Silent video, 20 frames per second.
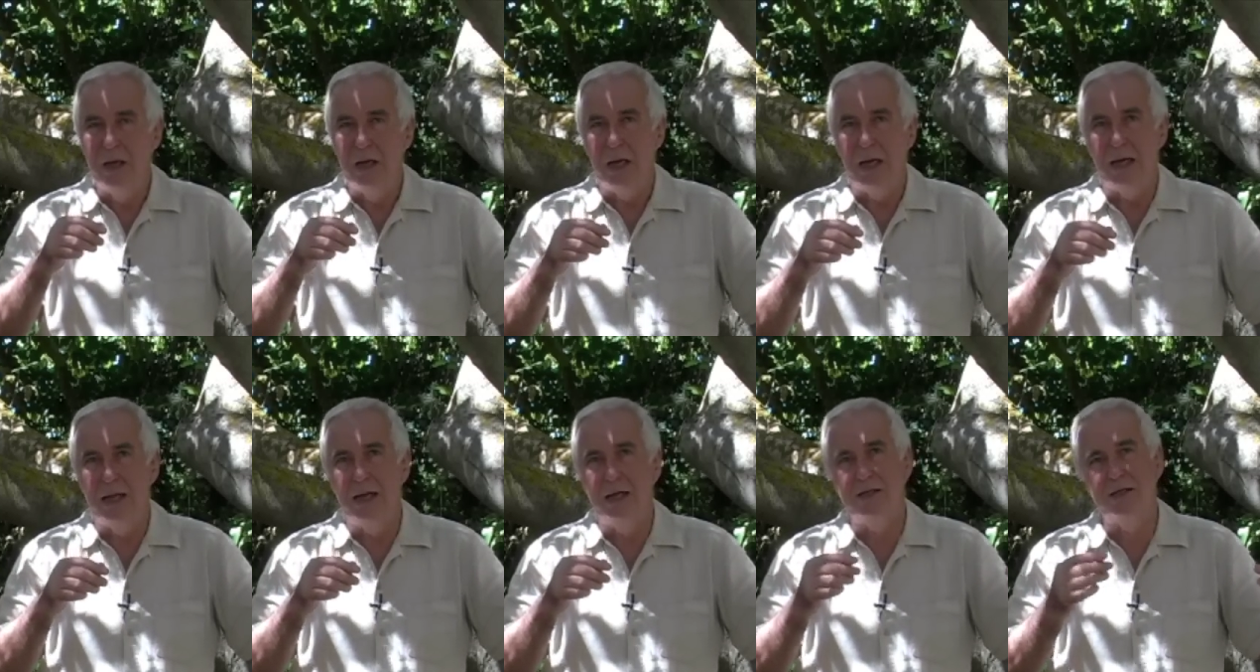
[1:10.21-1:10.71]

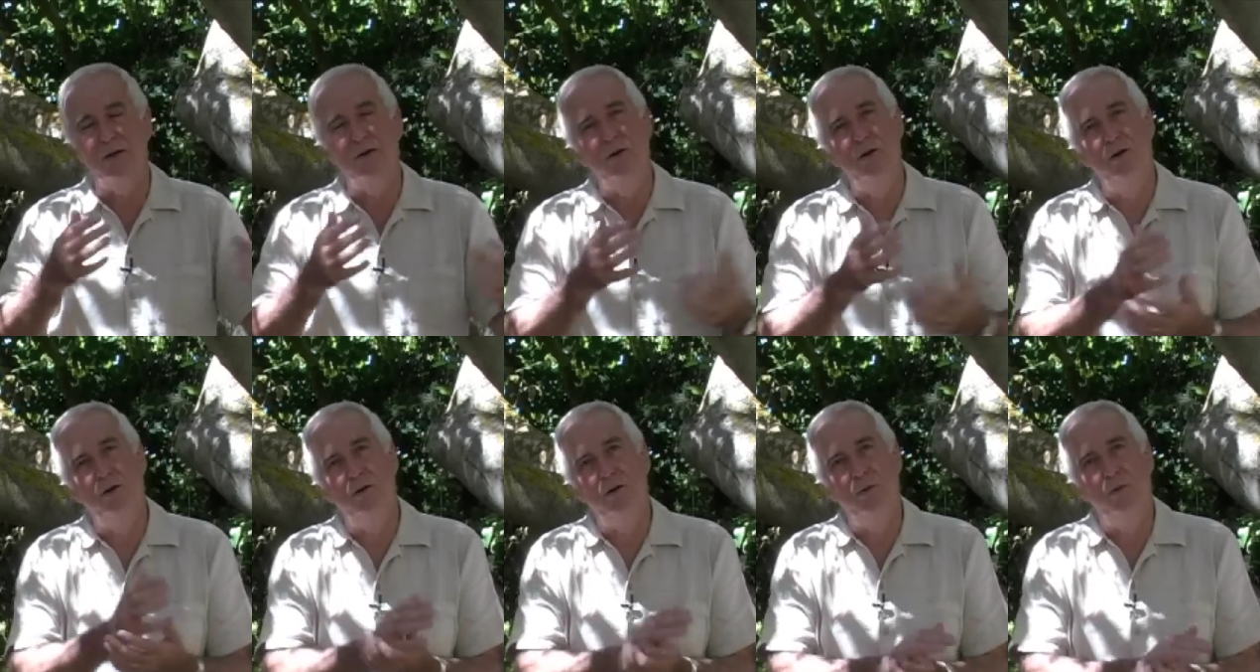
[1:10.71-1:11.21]
And so
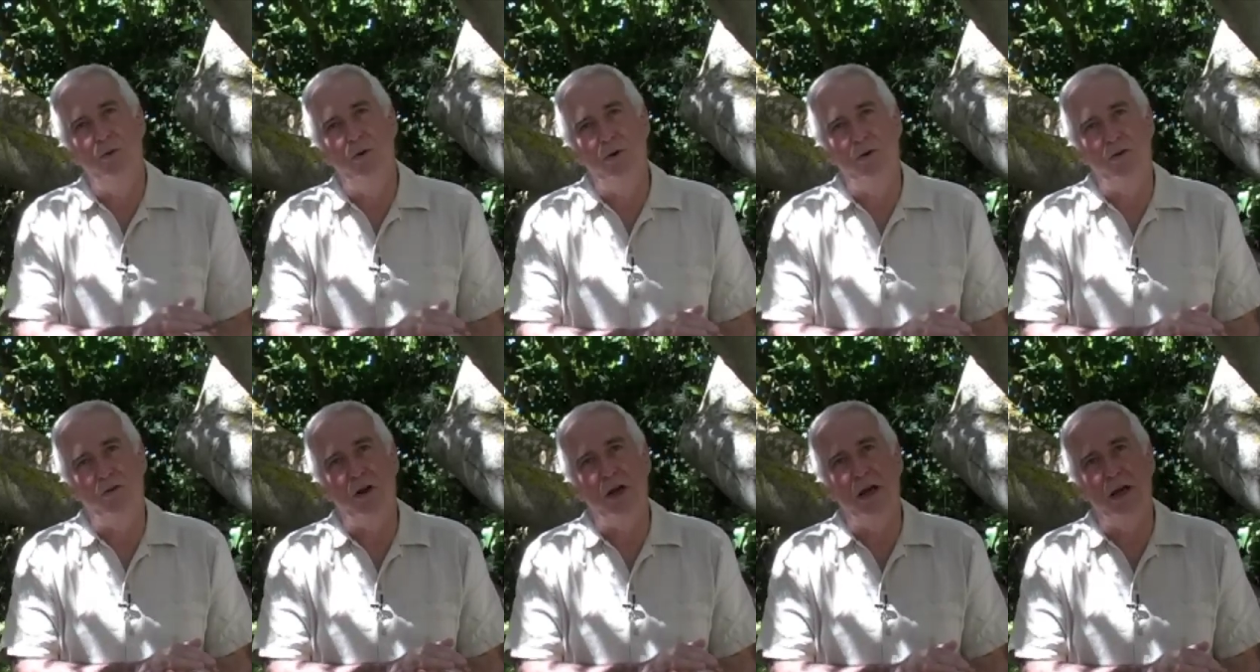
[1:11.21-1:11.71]
lure
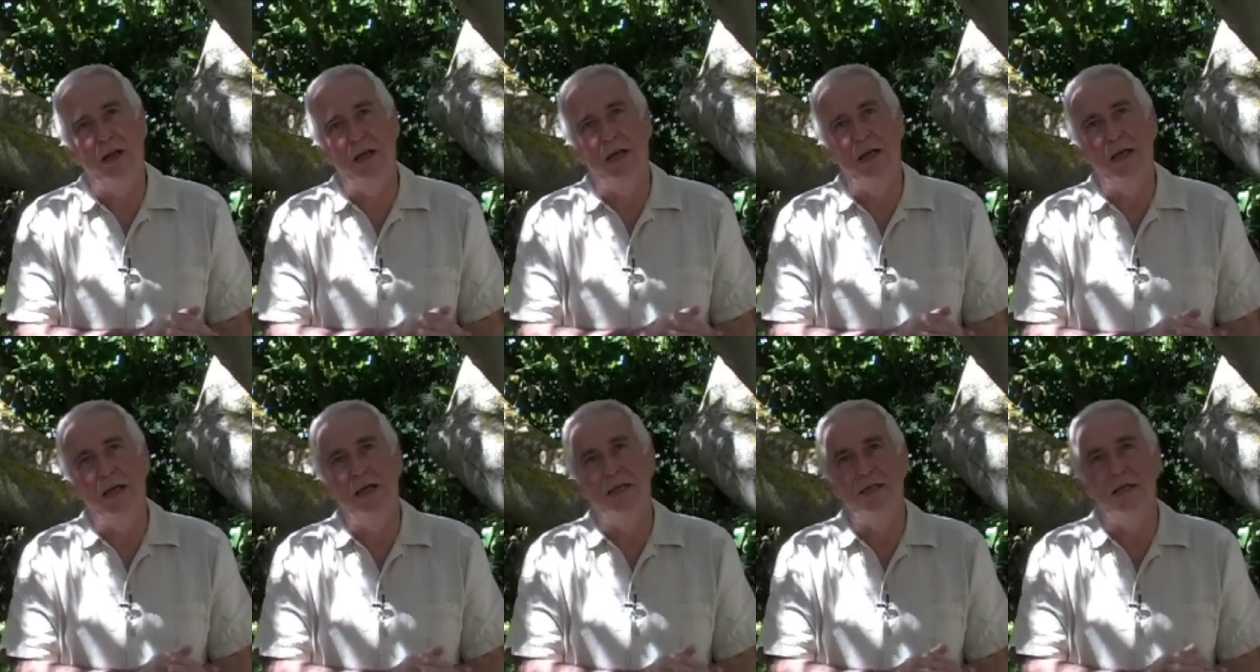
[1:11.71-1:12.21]
reward training
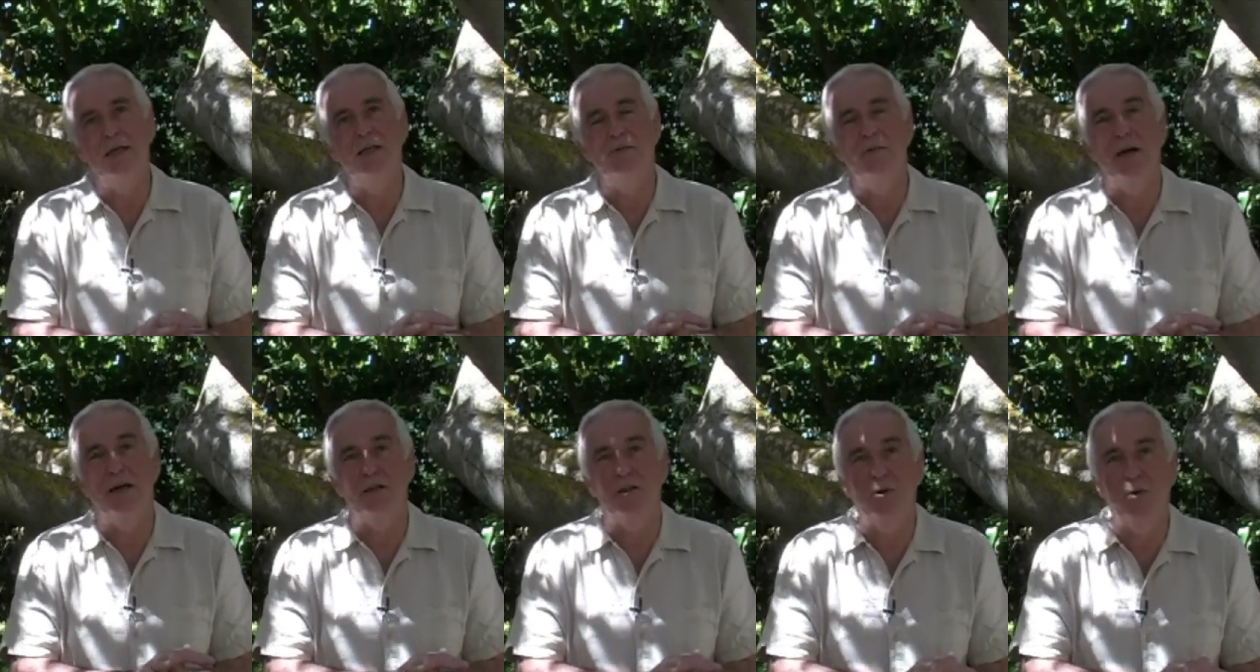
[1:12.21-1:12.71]
is
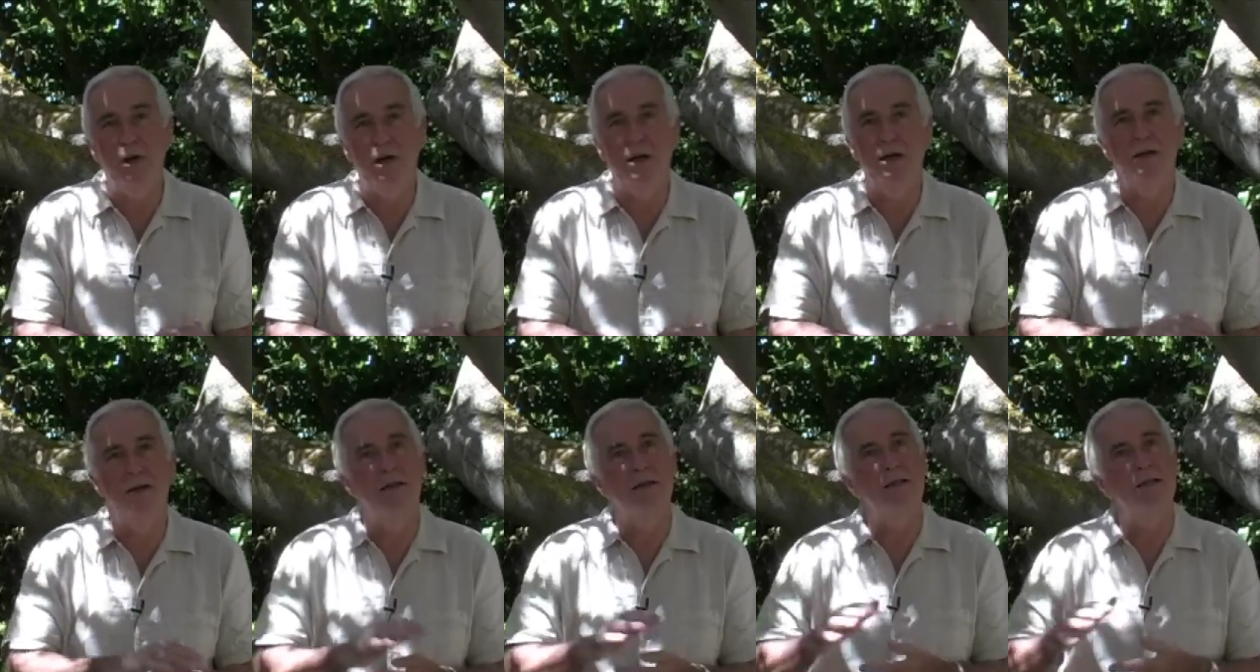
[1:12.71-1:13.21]
much
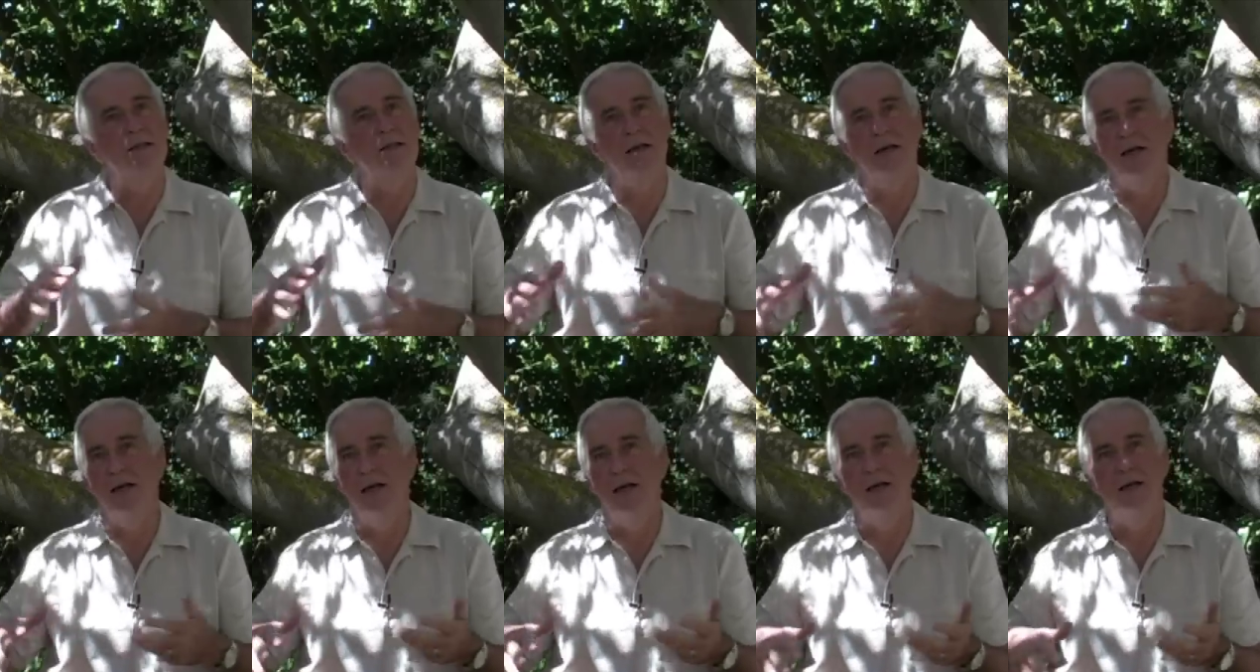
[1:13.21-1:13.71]
quicker than,
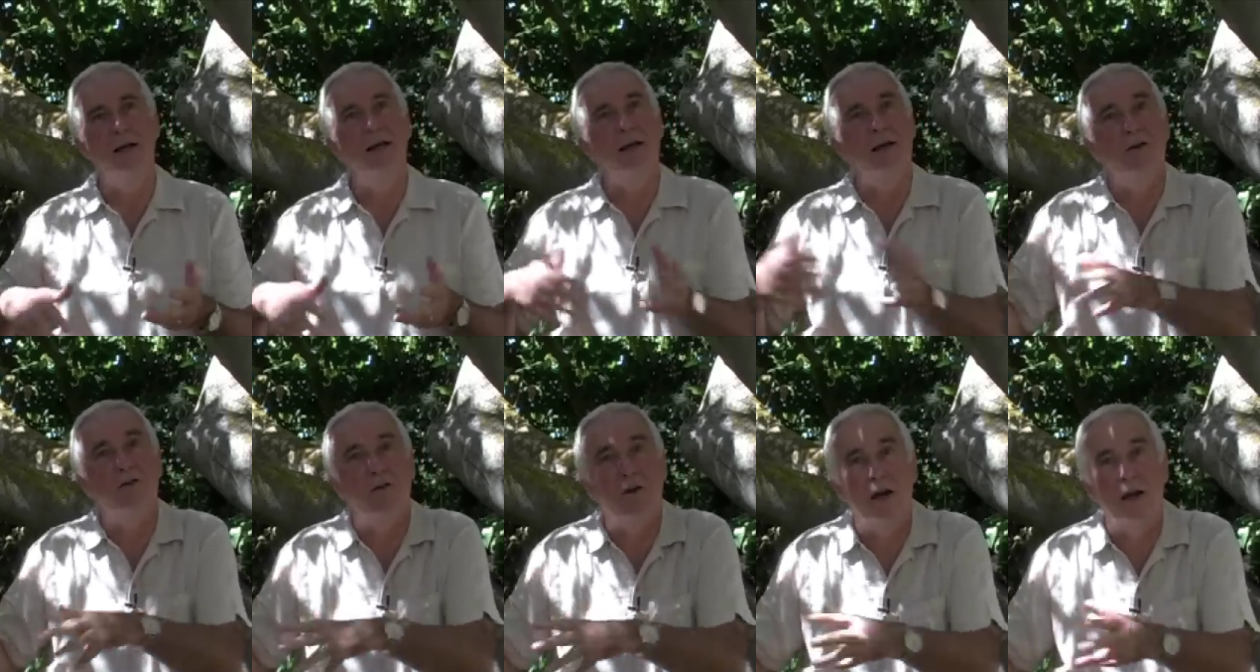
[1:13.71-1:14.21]
say,
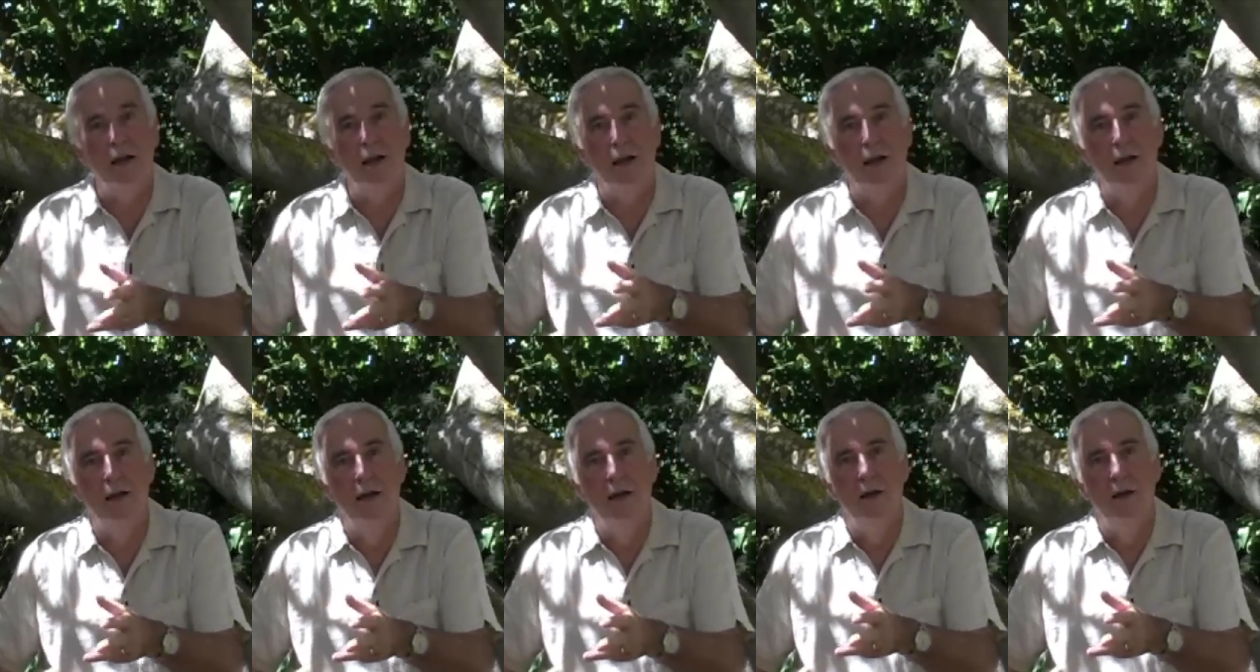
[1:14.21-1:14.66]
clicker training,